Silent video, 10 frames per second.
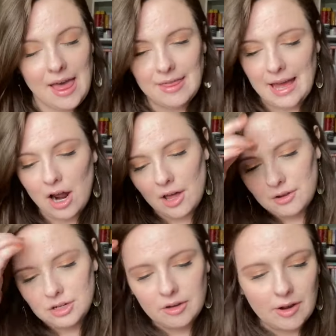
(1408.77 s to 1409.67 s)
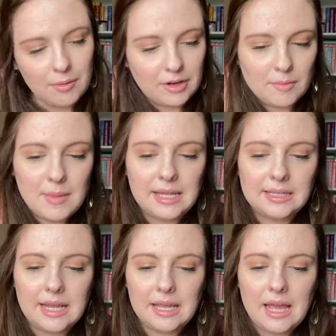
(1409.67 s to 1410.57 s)
that author duo. They're
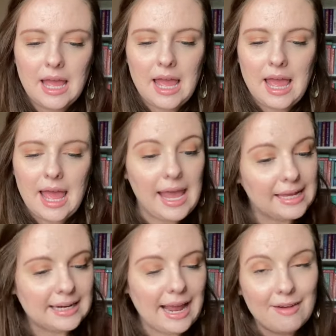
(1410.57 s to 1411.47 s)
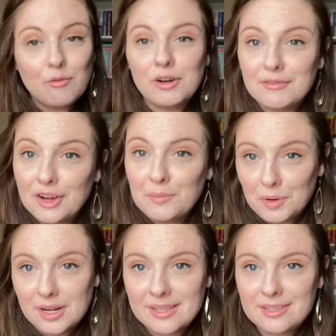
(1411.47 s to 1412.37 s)
amazing. And I have one of their
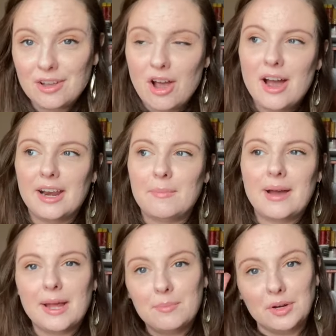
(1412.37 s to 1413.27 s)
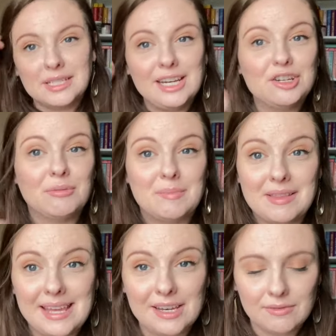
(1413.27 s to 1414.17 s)
books on my books I need to read
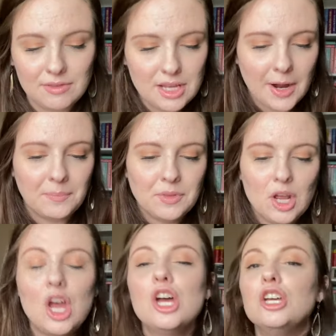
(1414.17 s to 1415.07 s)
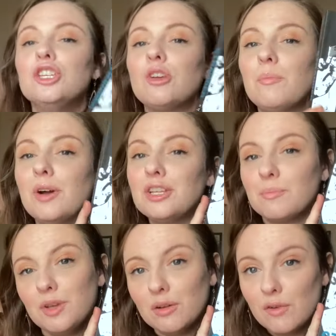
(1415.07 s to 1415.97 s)
by the end of the year. So I put
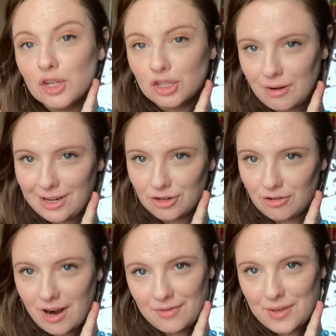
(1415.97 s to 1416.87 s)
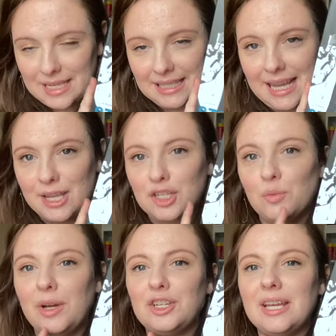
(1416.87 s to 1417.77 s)
Beautiful Stranger on this list,
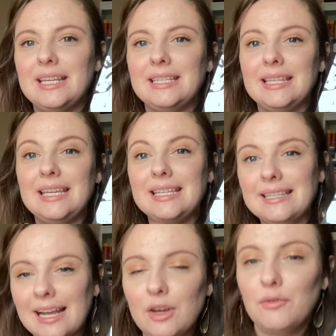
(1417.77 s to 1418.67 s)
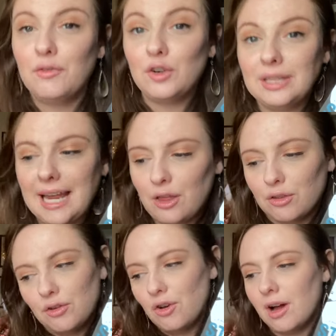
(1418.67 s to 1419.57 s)
which is the second
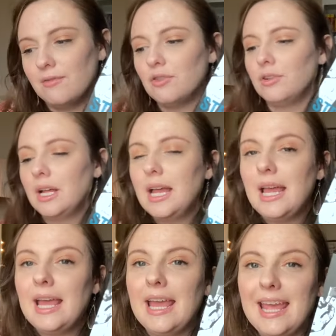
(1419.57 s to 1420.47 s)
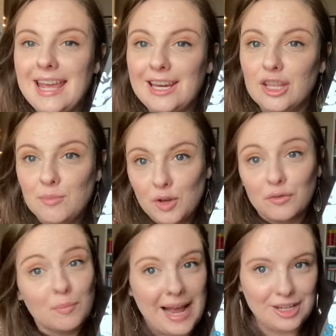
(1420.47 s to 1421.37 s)
full-length novel in the
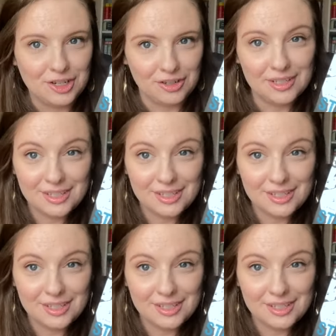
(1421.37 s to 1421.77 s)
Beautiful Bastards